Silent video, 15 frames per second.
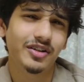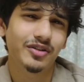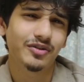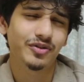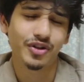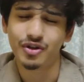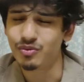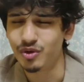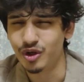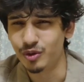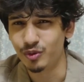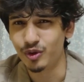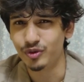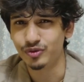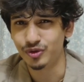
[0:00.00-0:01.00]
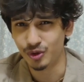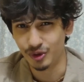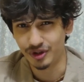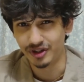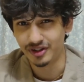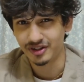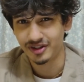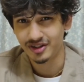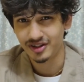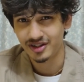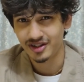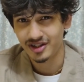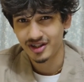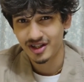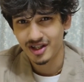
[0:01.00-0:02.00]
for a World War IV.
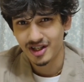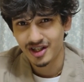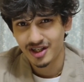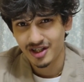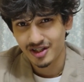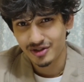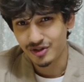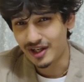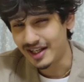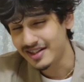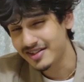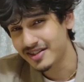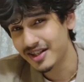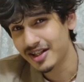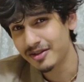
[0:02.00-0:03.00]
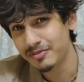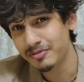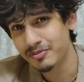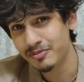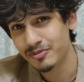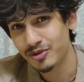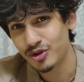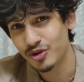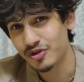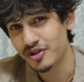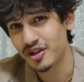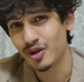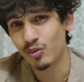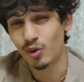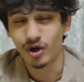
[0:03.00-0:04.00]
So next time you
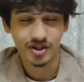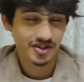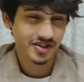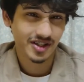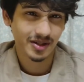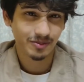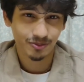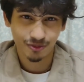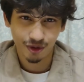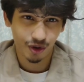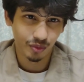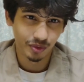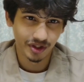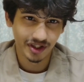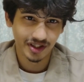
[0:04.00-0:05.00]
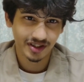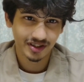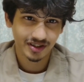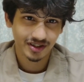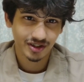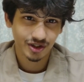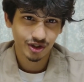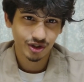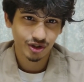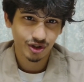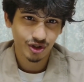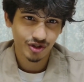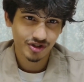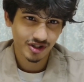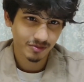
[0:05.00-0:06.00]
see a WhatsApp forward
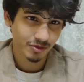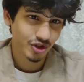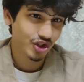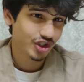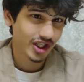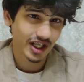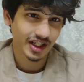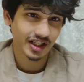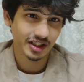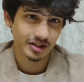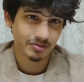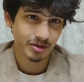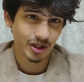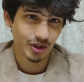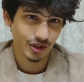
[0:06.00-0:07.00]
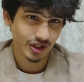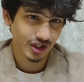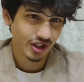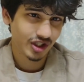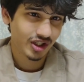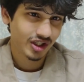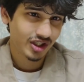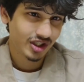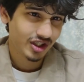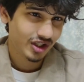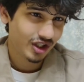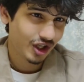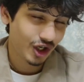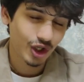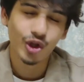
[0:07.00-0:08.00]
or someone chatting about
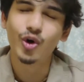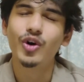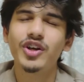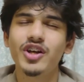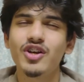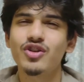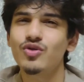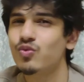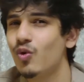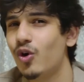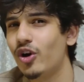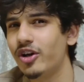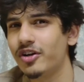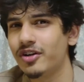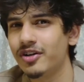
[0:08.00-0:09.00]
glorious war